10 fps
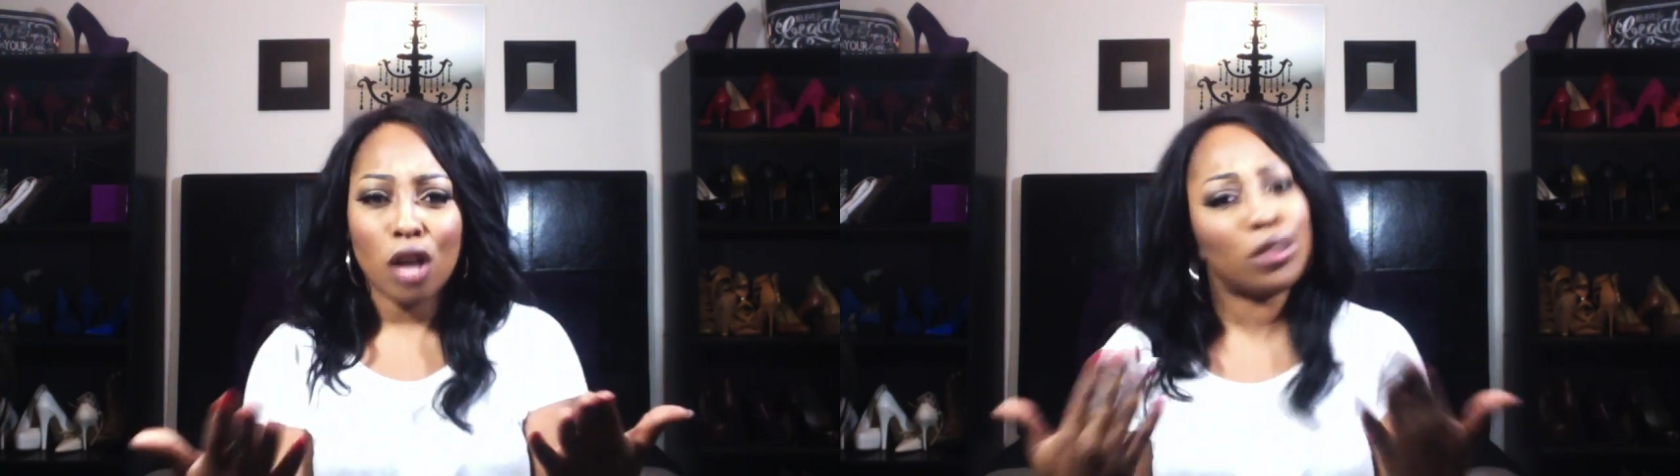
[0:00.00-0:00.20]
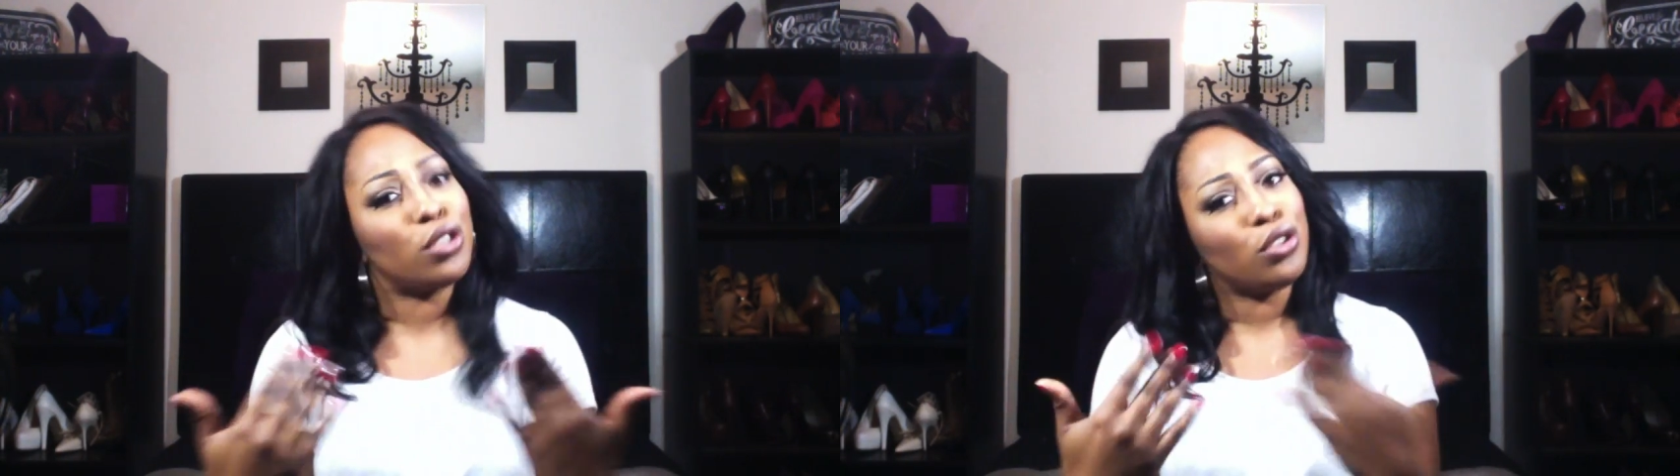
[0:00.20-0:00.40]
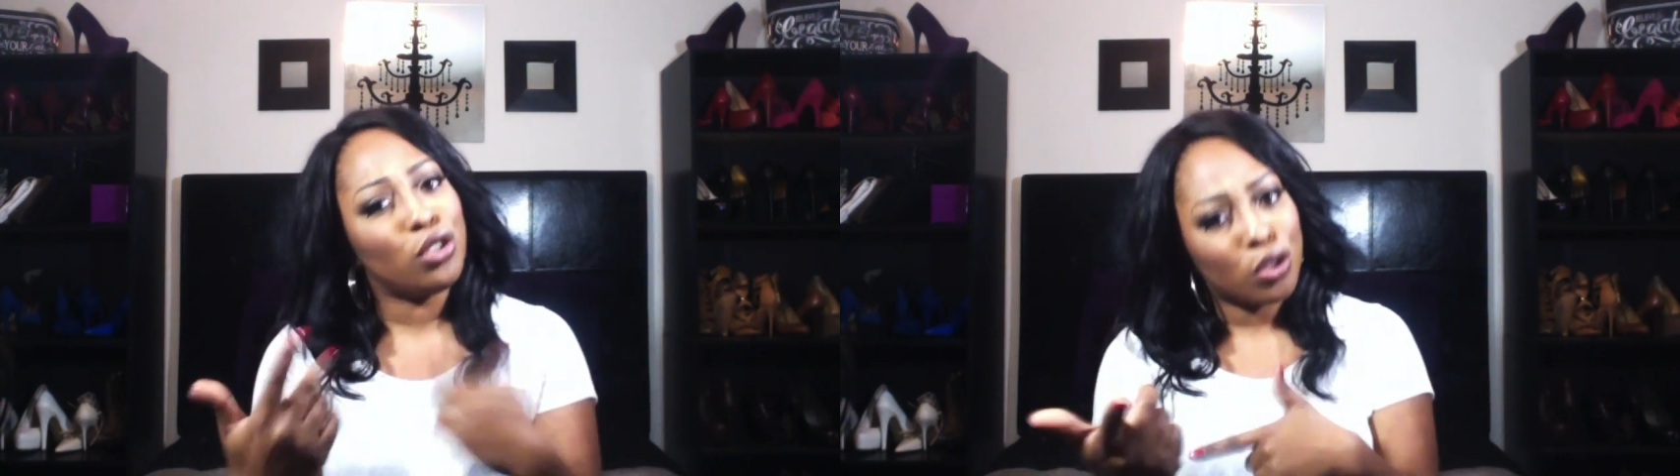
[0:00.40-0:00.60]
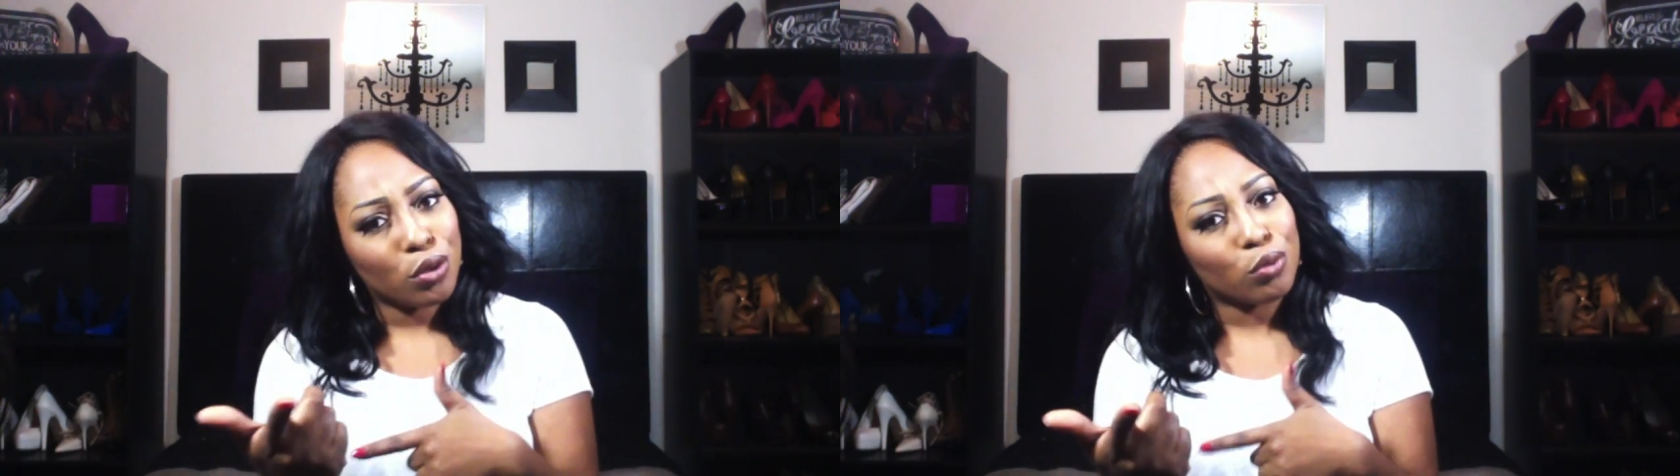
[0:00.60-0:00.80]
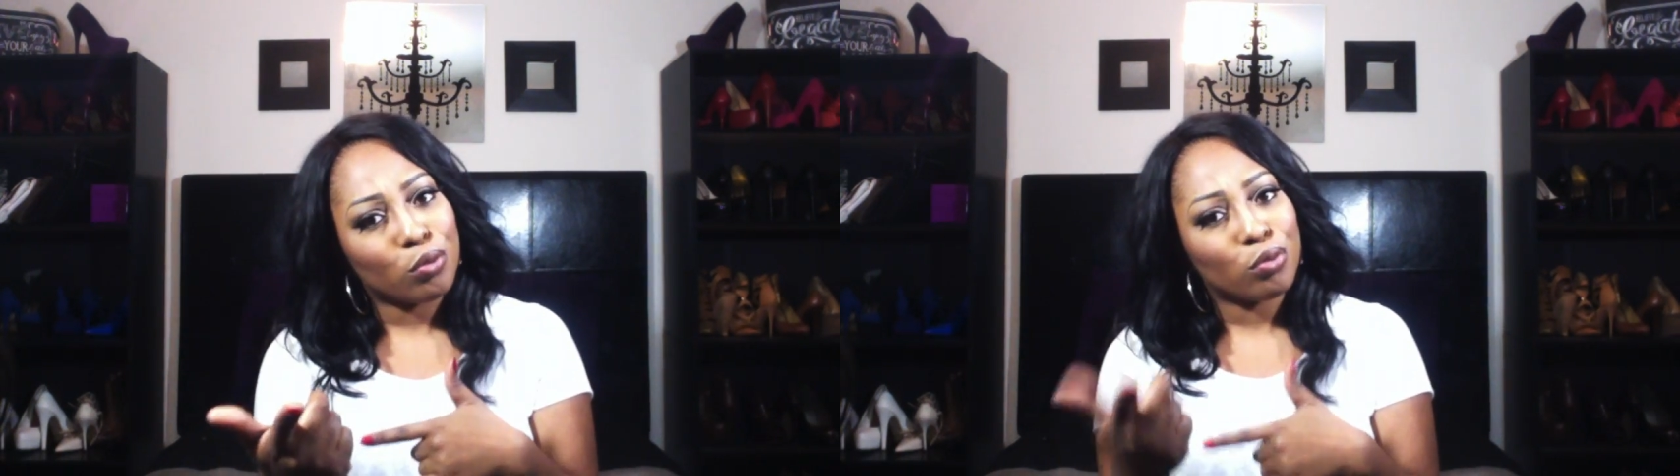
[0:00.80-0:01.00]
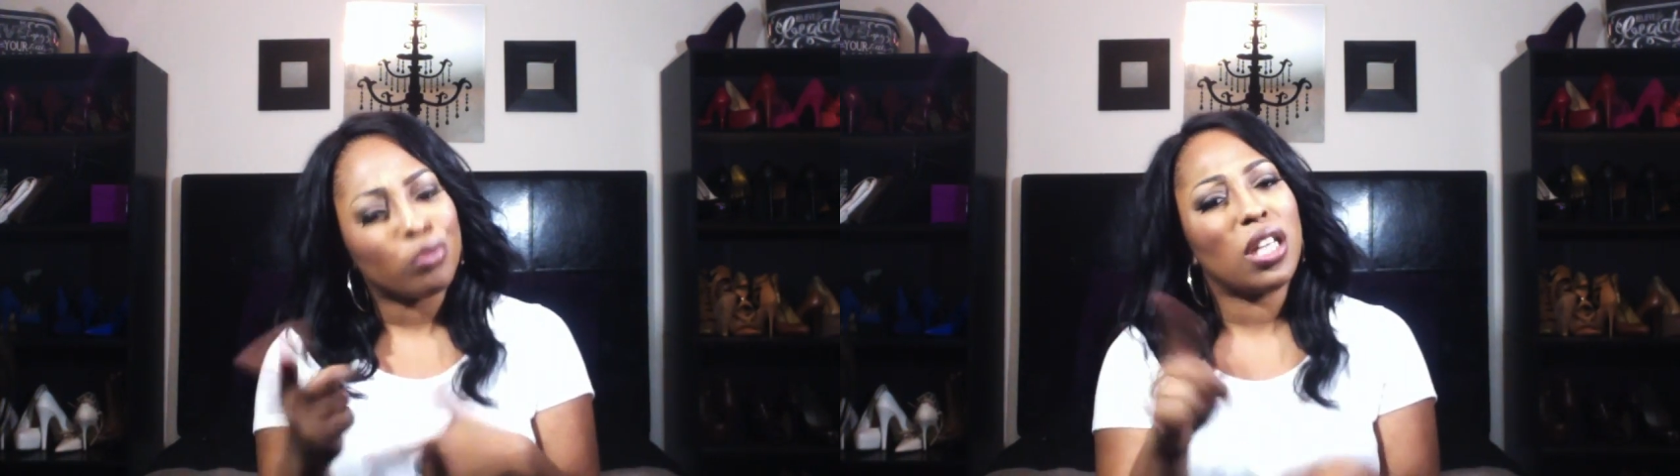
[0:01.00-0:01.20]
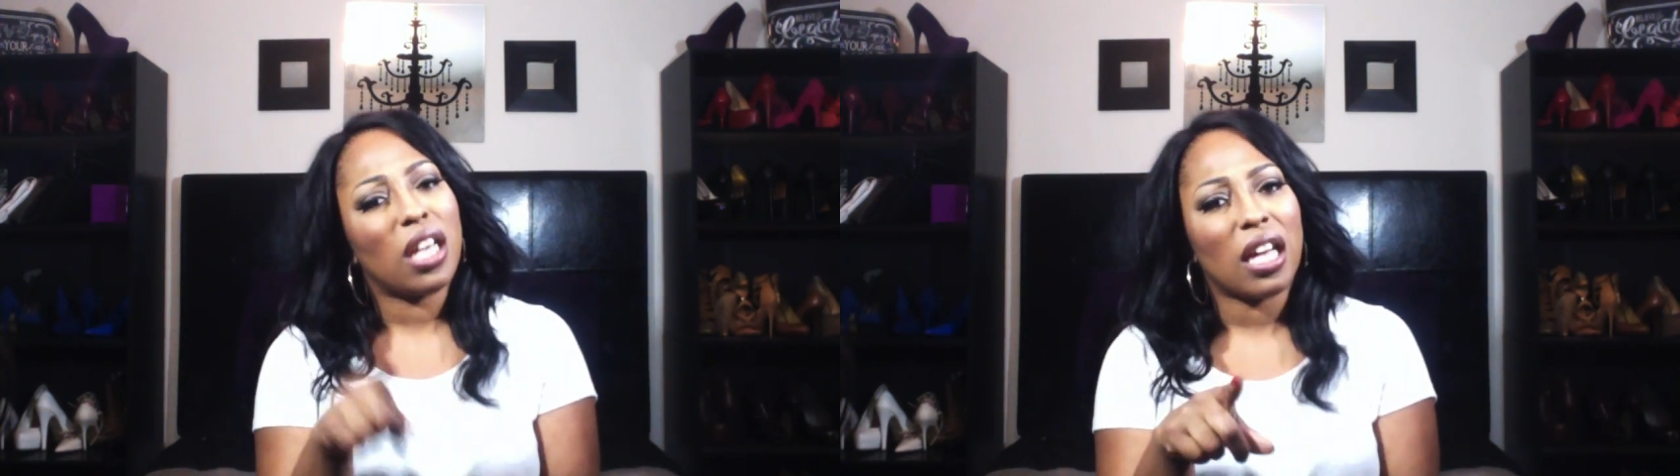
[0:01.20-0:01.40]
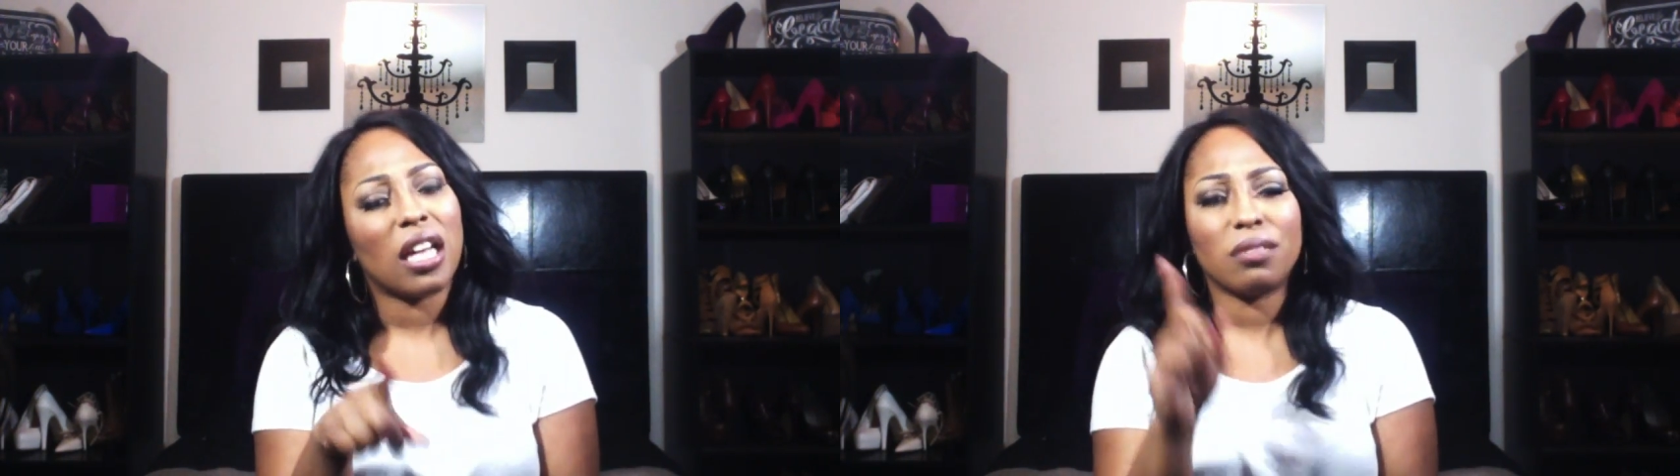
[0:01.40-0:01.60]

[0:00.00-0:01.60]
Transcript: to you. Yeah.